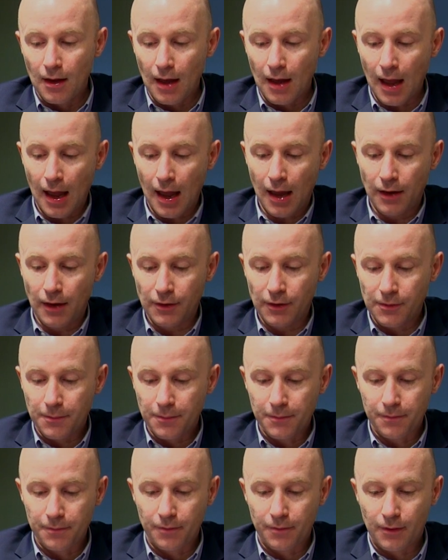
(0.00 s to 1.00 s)
And
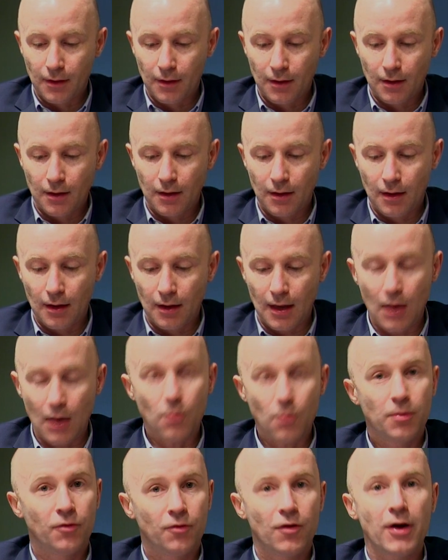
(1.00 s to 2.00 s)
it
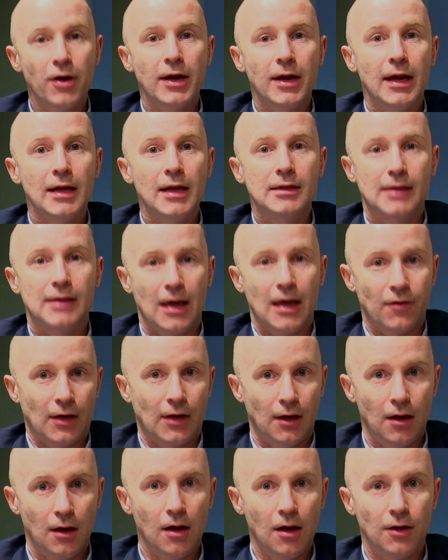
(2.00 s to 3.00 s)
would be very easy,
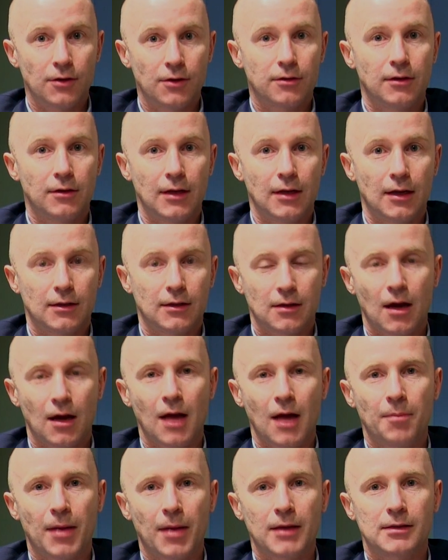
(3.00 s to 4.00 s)
having learnt the
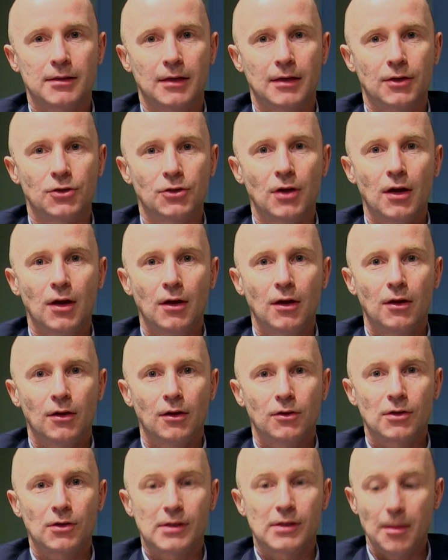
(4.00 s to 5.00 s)
entire passage,
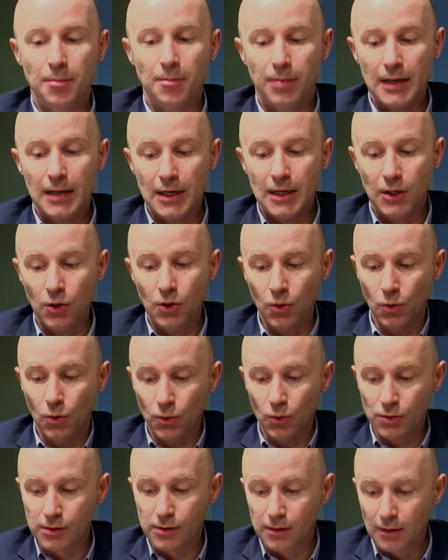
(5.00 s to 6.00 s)
to simply
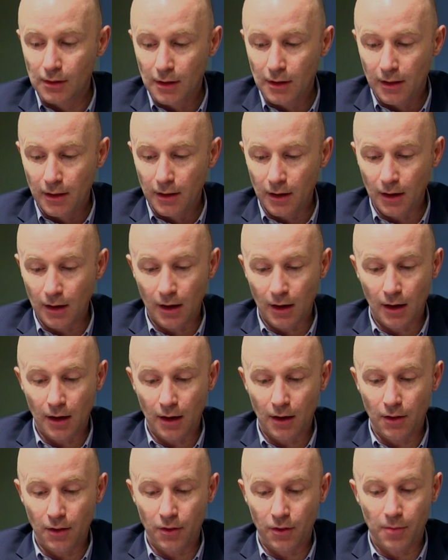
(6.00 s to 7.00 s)
use
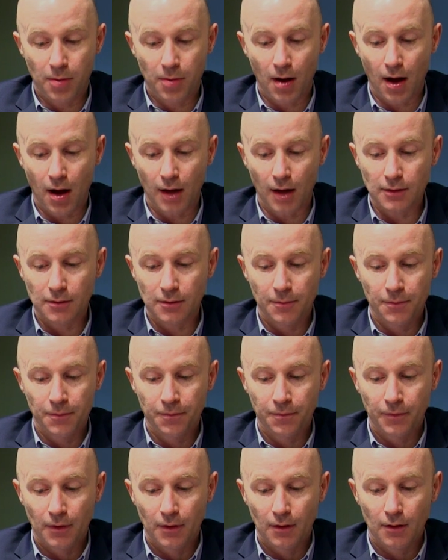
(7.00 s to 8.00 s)
the part
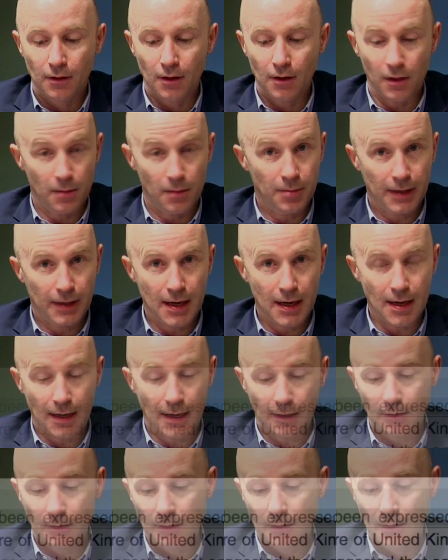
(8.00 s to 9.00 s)
at the
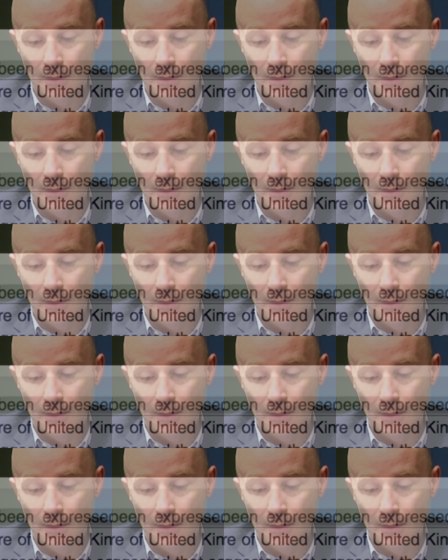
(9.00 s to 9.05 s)
beginning.